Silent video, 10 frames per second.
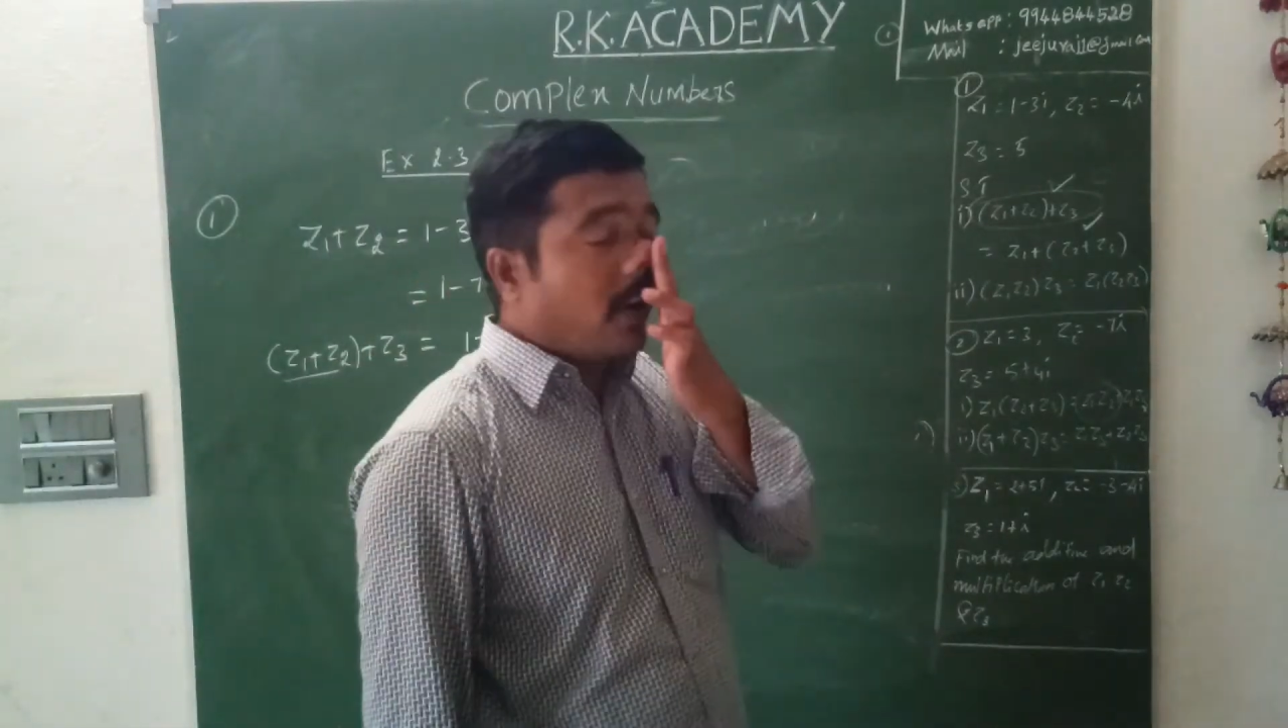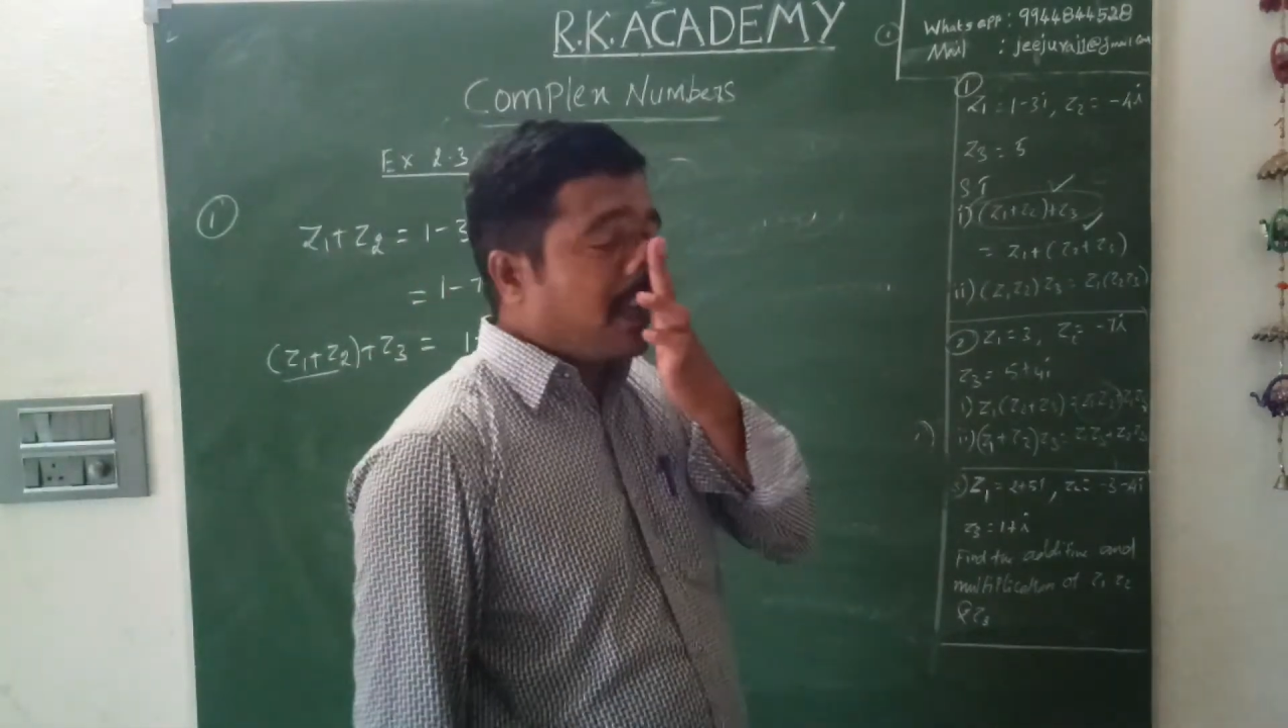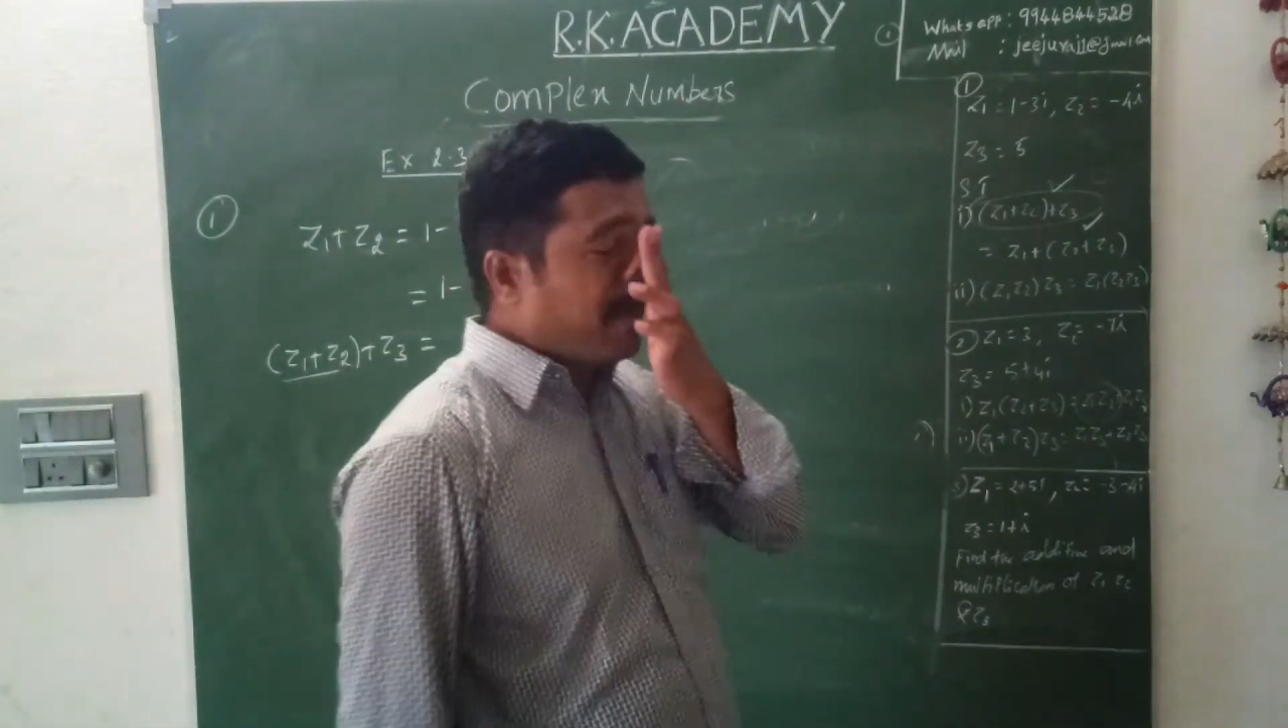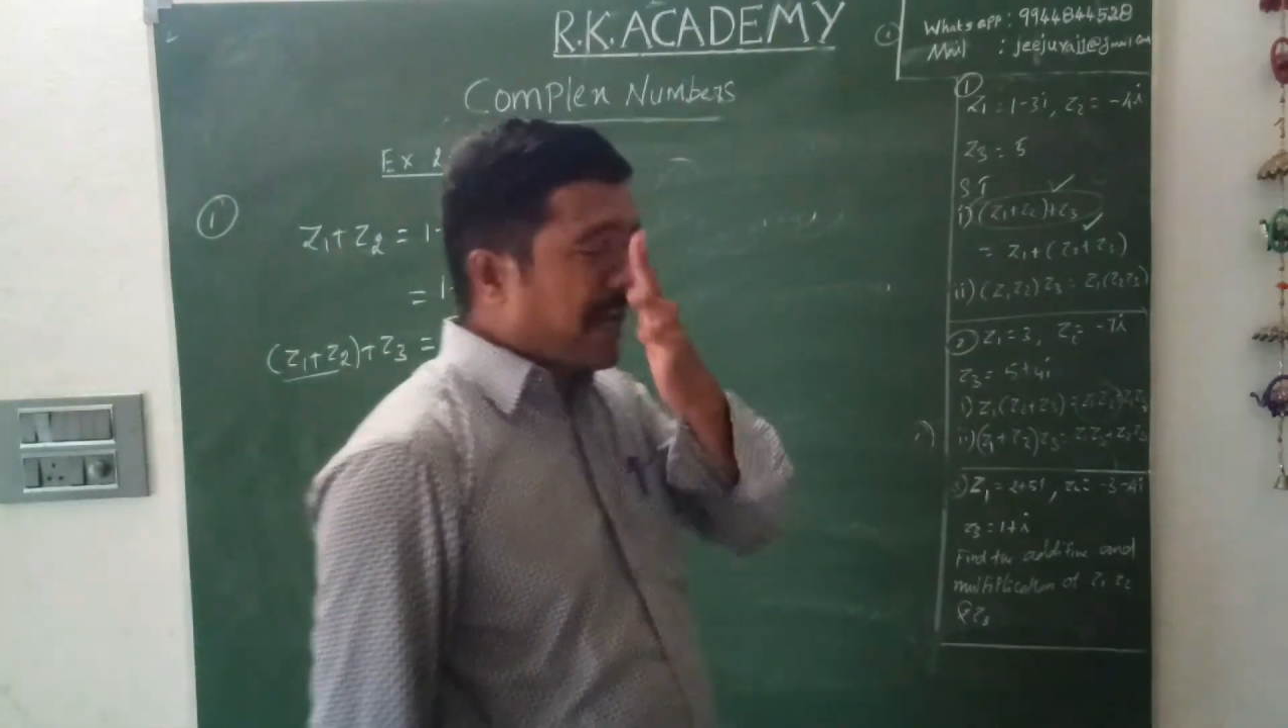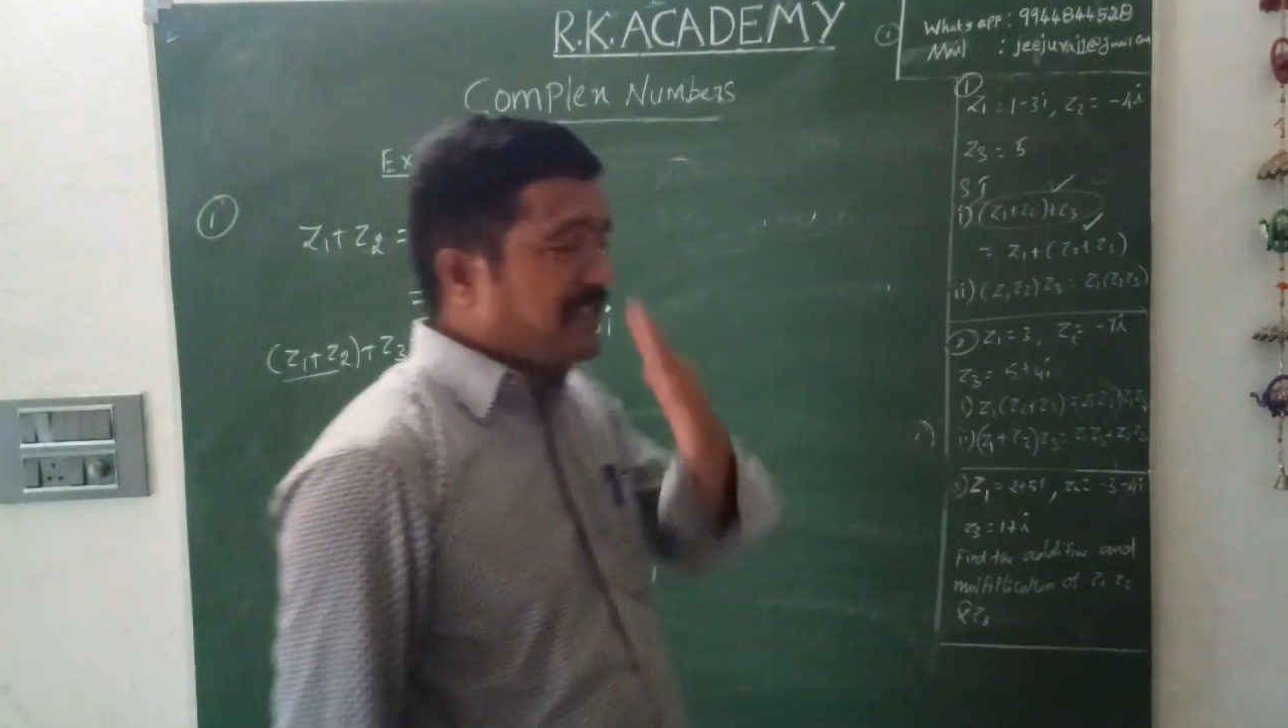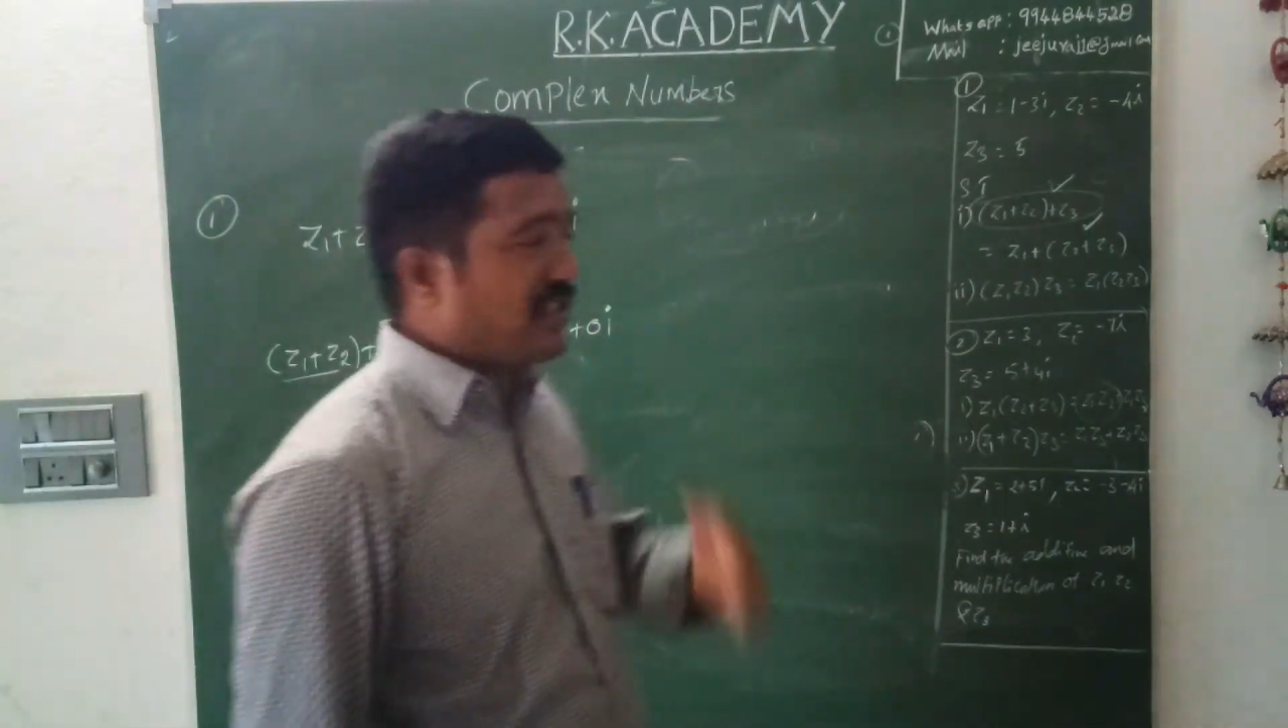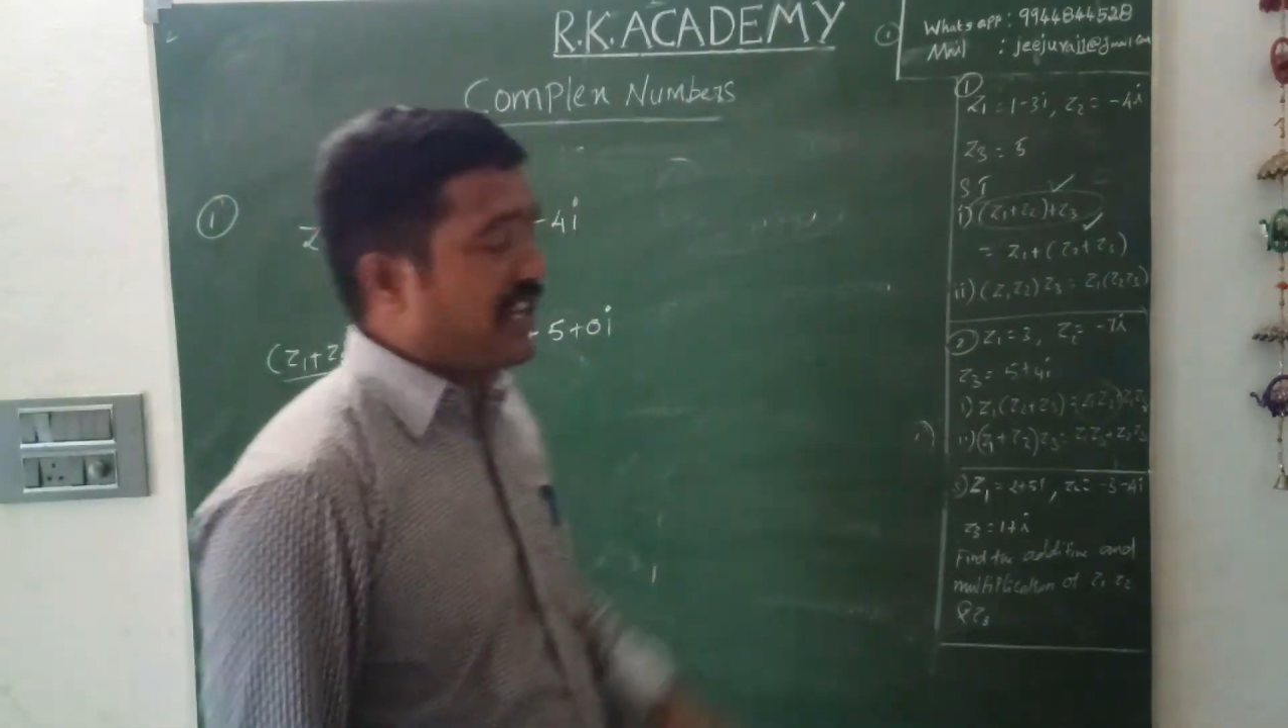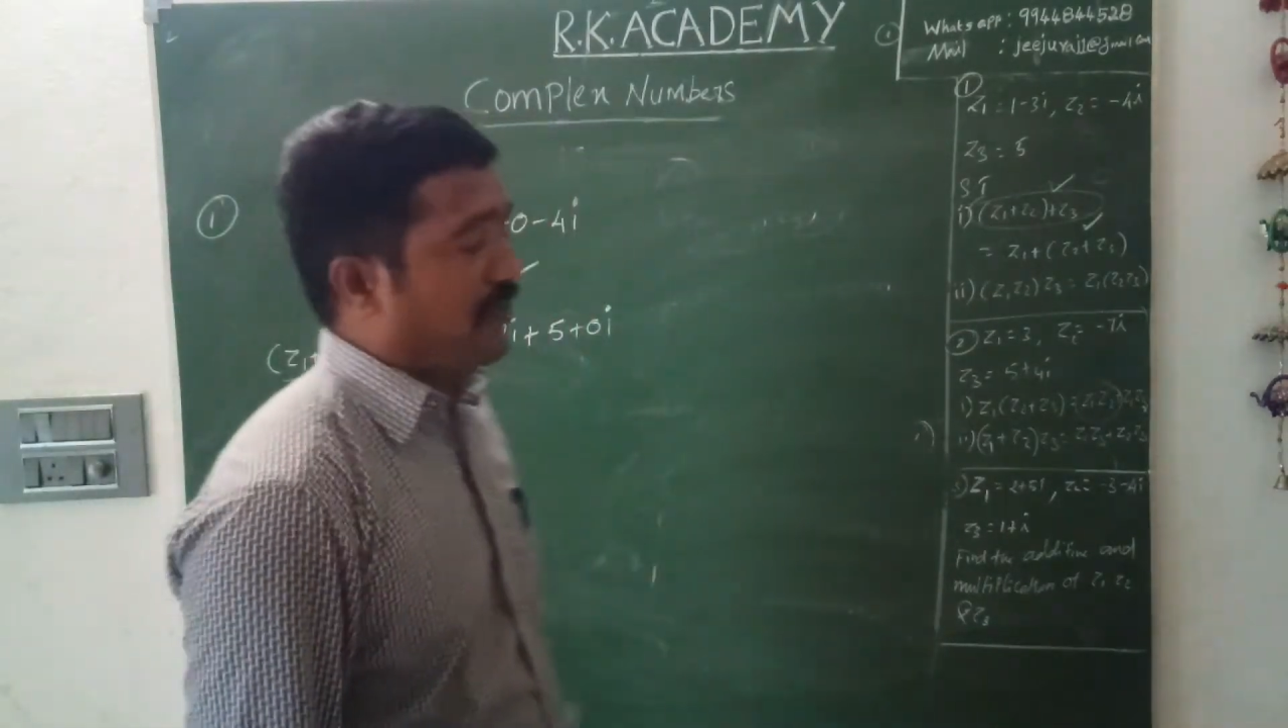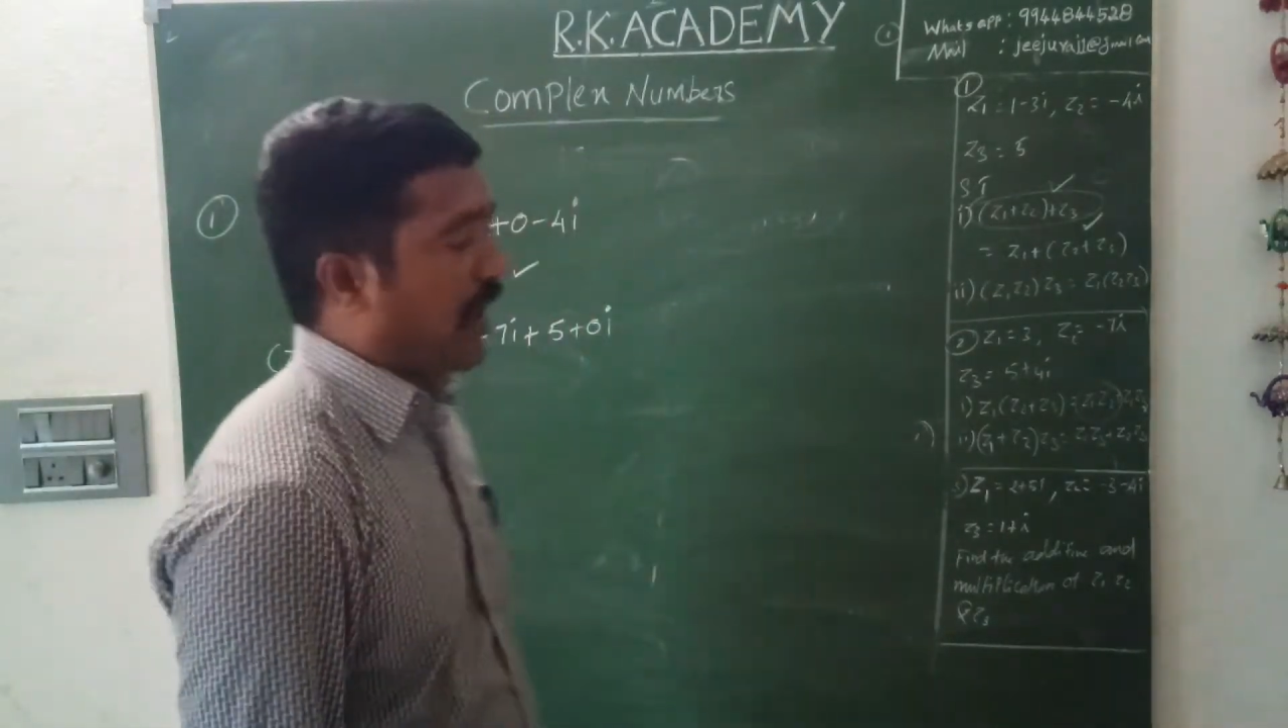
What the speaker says: imaginary